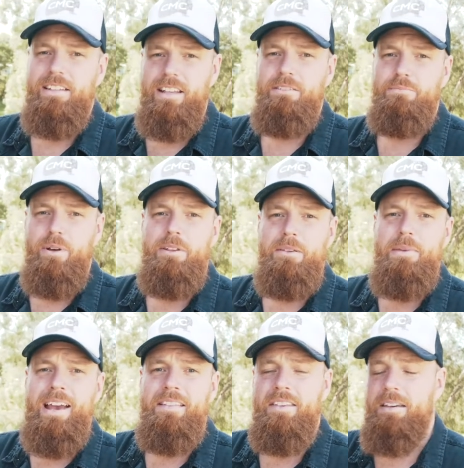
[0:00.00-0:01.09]
that's probably the
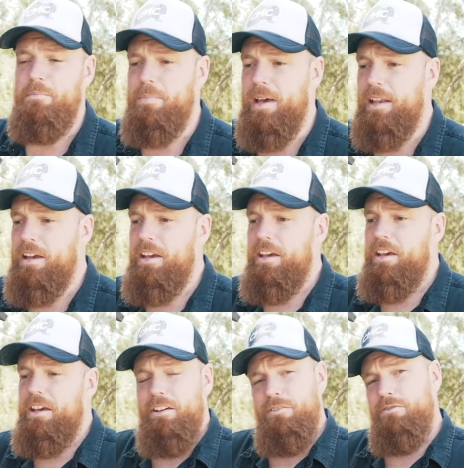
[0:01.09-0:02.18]
main thing, but
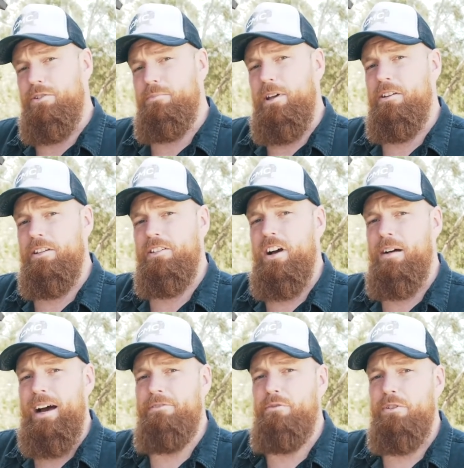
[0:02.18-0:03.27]
for a period of time
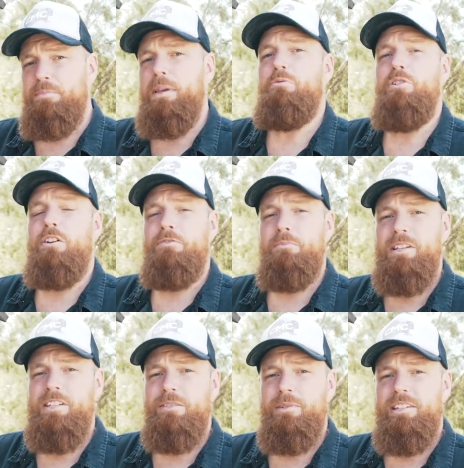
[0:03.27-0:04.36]
afterwards people would often
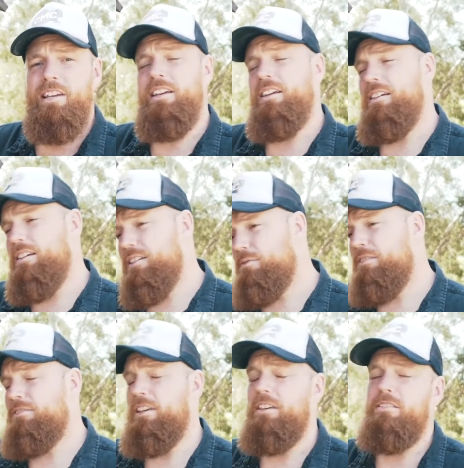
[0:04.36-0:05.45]
message me saying,
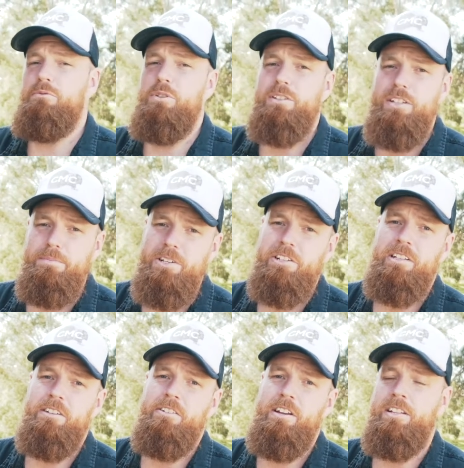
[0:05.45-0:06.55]
Swifty, what's your special
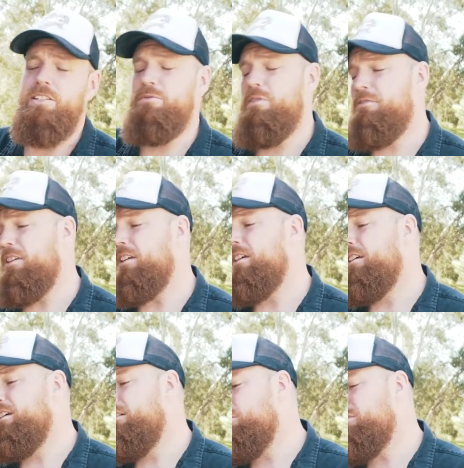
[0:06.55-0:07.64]
ingredient? Swifty,
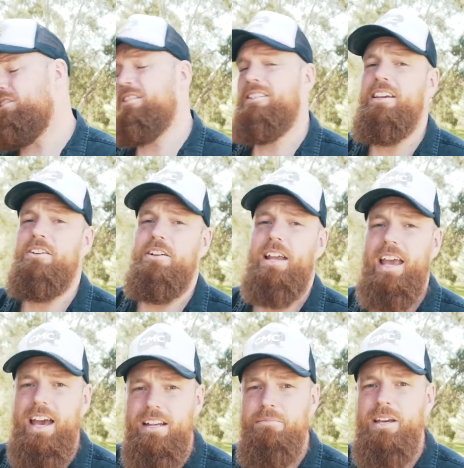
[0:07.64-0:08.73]
what's your secret?
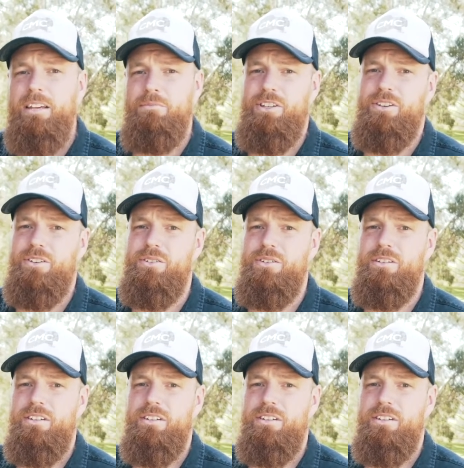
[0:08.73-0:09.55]
How do you make them so good?